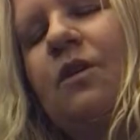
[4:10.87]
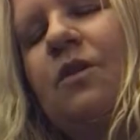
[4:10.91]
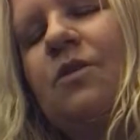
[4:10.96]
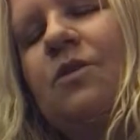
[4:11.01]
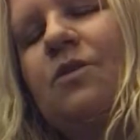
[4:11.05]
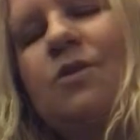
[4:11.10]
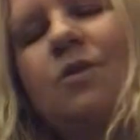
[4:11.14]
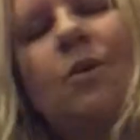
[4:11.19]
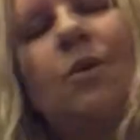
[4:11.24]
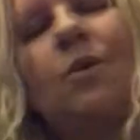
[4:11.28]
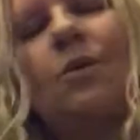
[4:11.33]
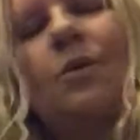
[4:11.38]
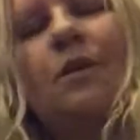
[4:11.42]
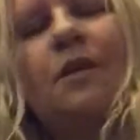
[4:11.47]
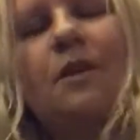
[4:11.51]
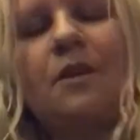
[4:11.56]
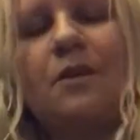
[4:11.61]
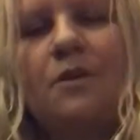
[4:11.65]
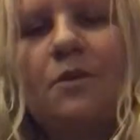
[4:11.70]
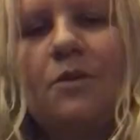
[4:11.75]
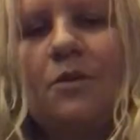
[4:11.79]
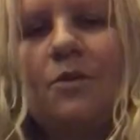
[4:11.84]
solely
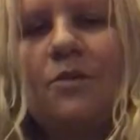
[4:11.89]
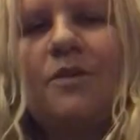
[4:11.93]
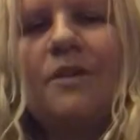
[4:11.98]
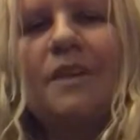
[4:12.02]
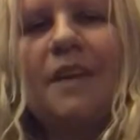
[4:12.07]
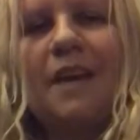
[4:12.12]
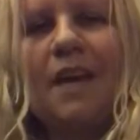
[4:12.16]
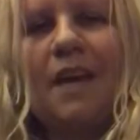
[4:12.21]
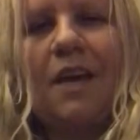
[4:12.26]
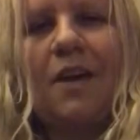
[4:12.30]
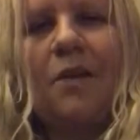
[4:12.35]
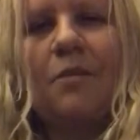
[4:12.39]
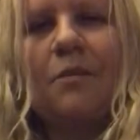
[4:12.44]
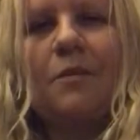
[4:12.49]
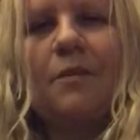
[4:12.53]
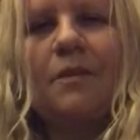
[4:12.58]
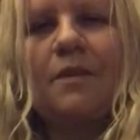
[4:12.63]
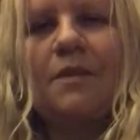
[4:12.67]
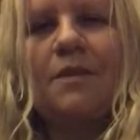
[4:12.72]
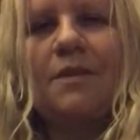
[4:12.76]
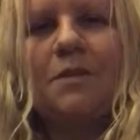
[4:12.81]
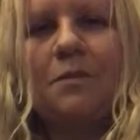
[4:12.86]
use
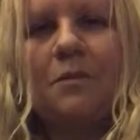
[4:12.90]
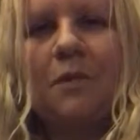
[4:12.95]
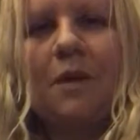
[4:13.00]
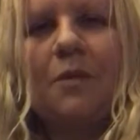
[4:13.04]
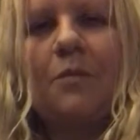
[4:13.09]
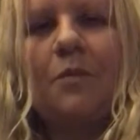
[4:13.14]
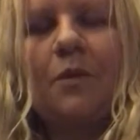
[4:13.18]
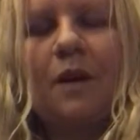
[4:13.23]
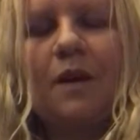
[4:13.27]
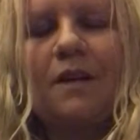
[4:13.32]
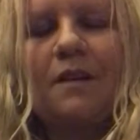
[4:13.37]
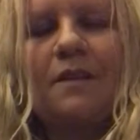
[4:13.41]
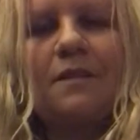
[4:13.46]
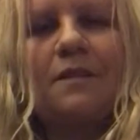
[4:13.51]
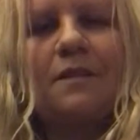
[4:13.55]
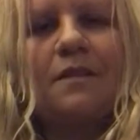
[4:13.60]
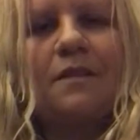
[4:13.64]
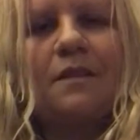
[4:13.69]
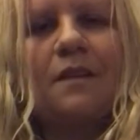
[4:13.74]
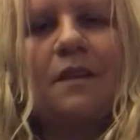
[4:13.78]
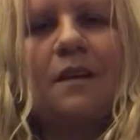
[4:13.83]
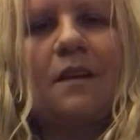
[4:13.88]
cannabis in my
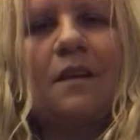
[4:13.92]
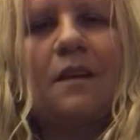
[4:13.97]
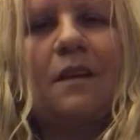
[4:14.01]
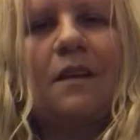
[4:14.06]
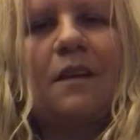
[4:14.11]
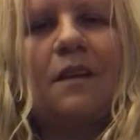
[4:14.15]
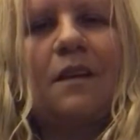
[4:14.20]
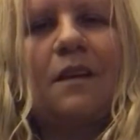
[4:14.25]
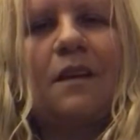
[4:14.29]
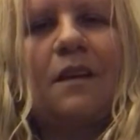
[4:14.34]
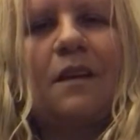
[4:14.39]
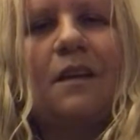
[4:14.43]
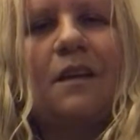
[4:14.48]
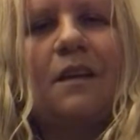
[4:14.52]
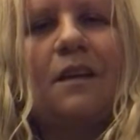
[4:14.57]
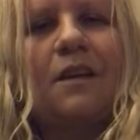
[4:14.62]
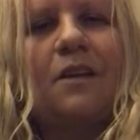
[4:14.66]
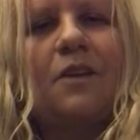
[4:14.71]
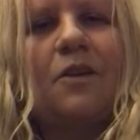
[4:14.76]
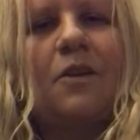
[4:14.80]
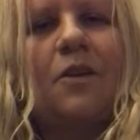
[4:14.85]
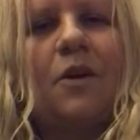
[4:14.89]
pregnancy.
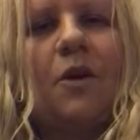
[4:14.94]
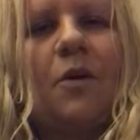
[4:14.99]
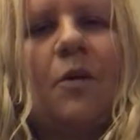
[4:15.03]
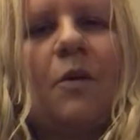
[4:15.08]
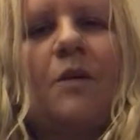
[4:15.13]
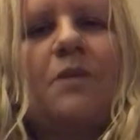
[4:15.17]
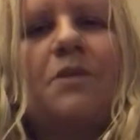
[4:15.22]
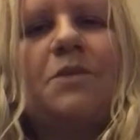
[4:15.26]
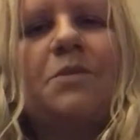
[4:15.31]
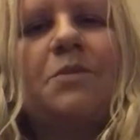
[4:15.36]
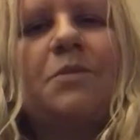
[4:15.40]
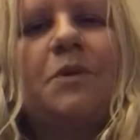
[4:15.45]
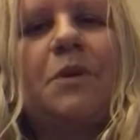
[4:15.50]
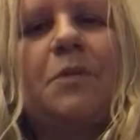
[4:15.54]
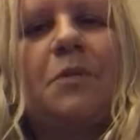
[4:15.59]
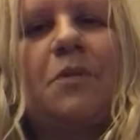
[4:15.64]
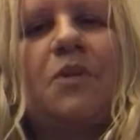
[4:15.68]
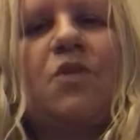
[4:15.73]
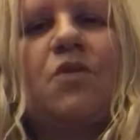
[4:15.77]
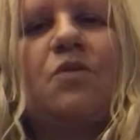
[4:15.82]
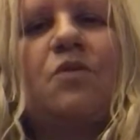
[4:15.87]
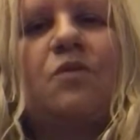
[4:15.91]
You know, I was pretty
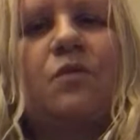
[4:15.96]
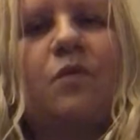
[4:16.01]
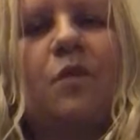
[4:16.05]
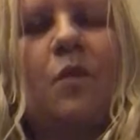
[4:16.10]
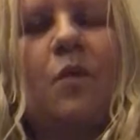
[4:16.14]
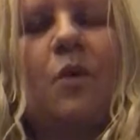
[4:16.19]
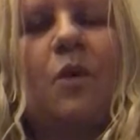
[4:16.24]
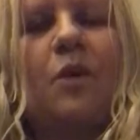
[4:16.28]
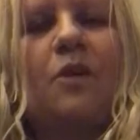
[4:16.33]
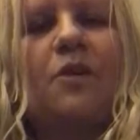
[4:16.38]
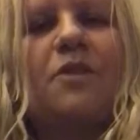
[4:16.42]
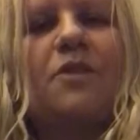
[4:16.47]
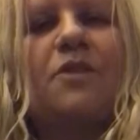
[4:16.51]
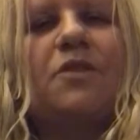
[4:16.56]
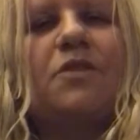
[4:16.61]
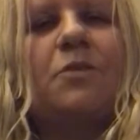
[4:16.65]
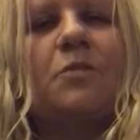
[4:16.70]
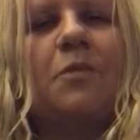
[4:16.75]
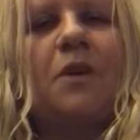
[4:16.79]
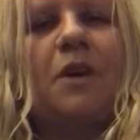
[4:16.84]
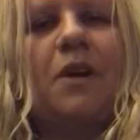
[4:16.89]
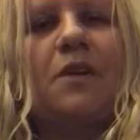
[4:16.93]
much forced
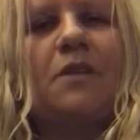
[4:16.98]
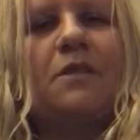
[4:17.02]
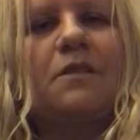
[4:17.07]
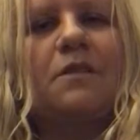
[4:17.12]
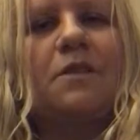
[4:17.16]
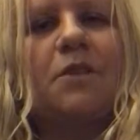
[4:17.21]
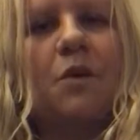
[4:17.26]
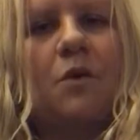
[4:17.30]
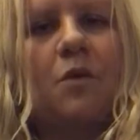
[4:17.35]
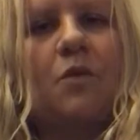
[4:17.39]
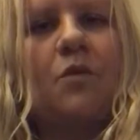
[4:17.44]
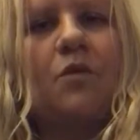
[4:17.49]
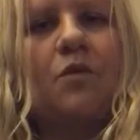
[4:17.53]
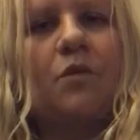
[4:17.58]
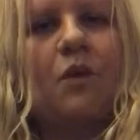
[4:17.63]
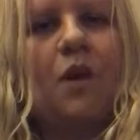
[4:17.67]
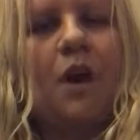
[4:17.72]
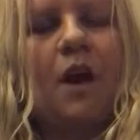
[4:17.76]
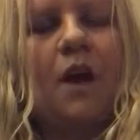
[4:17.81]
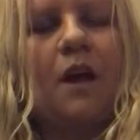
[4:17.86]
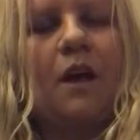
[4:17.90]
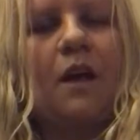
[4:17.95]
to be on
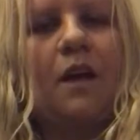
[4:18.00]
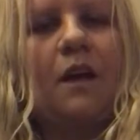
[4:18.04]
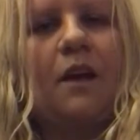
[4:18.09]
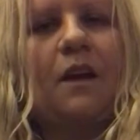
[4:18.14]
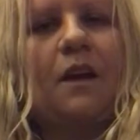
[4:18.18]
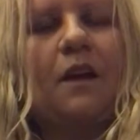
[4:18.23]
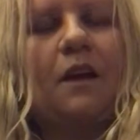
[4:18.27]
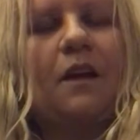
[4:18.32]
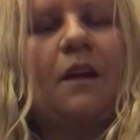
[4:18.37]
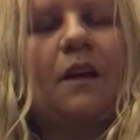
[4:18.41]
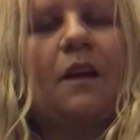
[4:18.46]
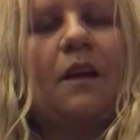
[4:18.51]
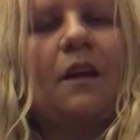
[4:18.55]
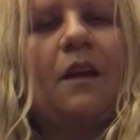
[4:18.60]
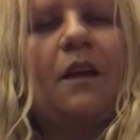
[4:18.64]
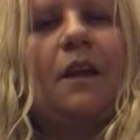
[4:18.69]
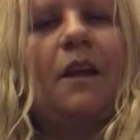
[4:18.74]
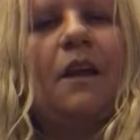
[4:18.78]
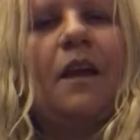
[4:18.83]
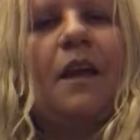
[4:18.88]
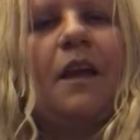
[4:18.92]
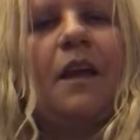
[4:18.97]
Zofran
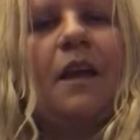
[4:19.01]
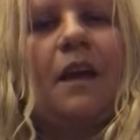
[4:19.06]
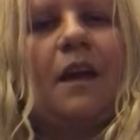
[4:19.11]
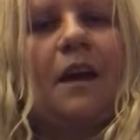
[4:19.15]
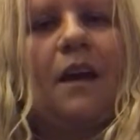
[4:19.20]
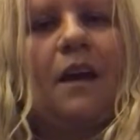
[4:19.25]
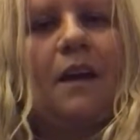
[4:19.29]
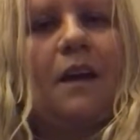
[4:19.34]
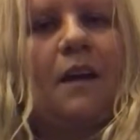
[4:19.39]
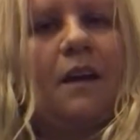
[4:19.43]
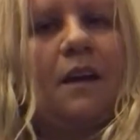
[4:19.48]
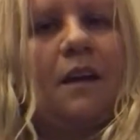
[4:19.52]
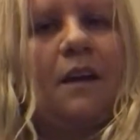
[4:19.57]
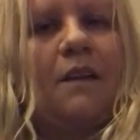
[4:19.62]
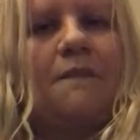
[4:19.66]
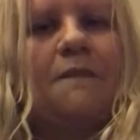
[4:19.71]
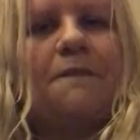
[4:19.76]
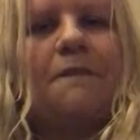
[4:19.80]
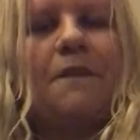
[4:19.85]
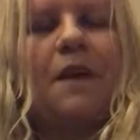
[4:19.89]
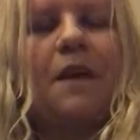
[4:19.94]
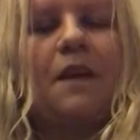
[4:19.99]
and
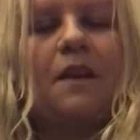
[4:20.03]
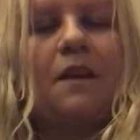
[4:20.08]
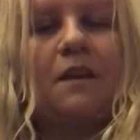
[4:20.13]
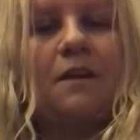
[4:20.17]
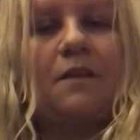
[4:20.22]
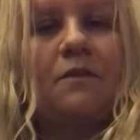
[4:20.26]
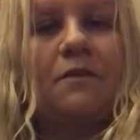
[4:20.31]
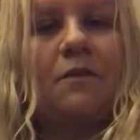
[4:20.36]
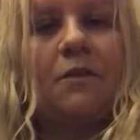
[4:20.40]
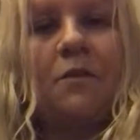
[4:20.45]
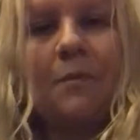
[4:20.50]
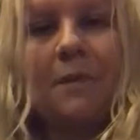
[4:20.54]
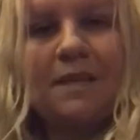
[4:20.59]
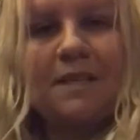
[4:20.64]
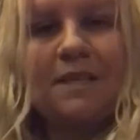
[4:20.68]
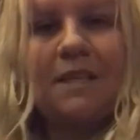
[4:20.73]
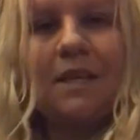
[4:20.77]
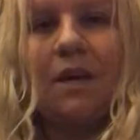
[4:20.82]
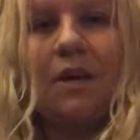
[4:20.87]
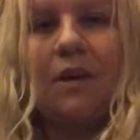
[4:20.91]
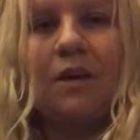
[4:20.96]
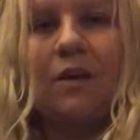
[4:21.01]
Fen for
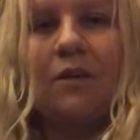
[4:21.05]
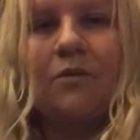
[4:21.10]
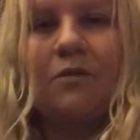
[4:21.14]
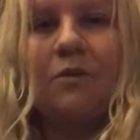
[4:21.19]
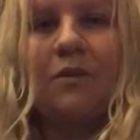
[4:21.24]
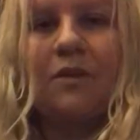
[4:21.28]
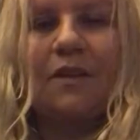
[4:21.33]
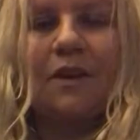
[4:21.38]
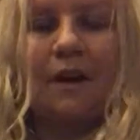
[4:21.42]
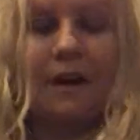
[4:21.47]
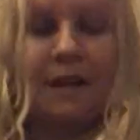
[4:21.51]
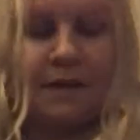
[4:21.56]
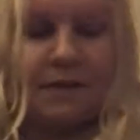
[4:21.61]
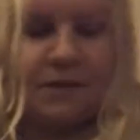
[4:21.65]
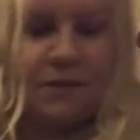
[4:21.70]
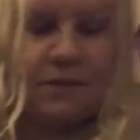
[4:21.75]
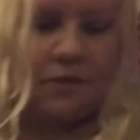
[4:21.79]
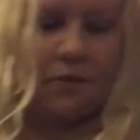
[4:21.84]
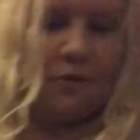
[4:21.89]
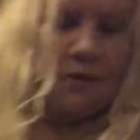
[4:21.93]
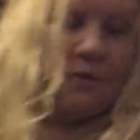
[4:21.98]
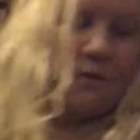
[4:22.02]
myself with Kaiser.